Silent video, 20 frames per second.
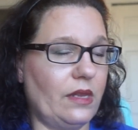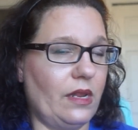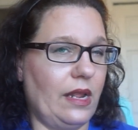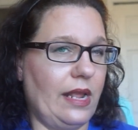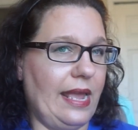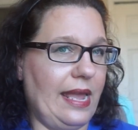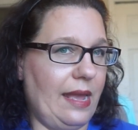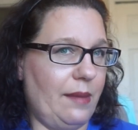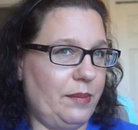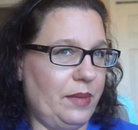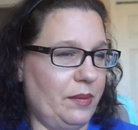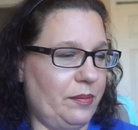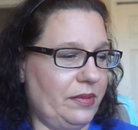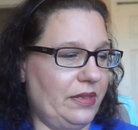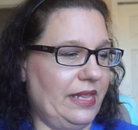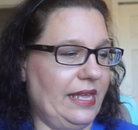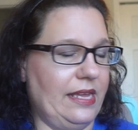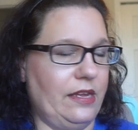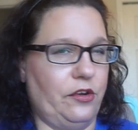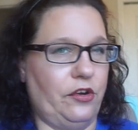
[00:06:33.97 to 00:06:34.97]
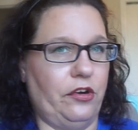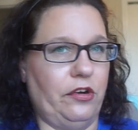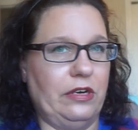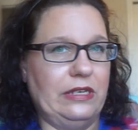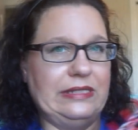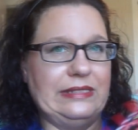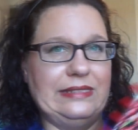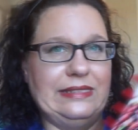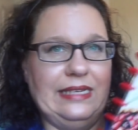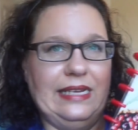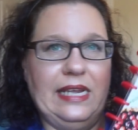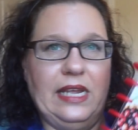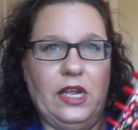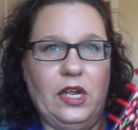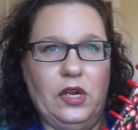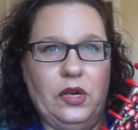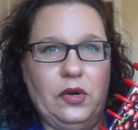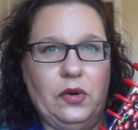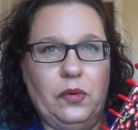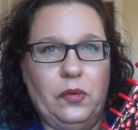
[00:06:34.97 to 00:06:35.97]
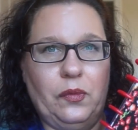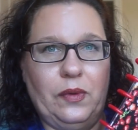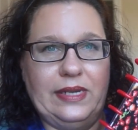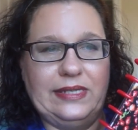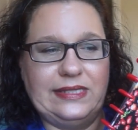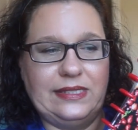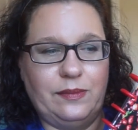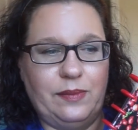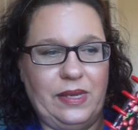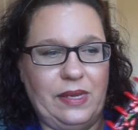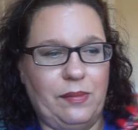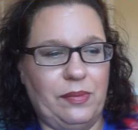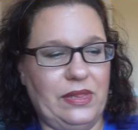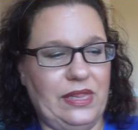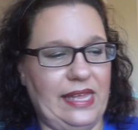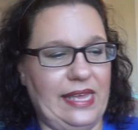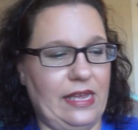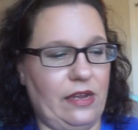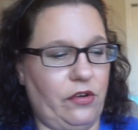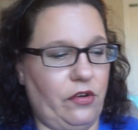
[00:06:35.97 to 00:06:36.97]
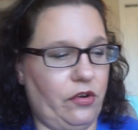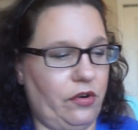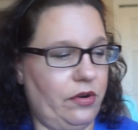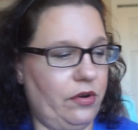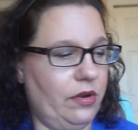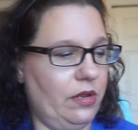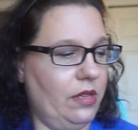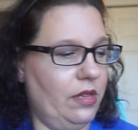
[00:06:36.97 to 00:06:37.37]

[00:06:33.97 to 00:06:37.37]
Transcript: Happy Planner recipe planner.